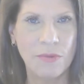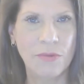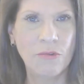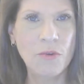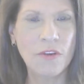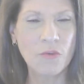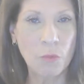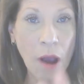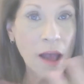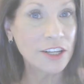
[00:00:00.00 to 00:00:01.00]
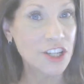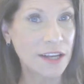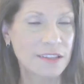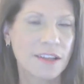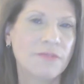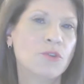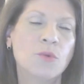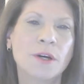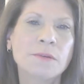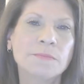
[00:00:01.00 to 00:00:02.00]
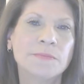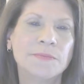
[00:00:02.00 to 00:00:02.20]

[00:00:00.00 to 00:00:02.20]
through this project, if you will,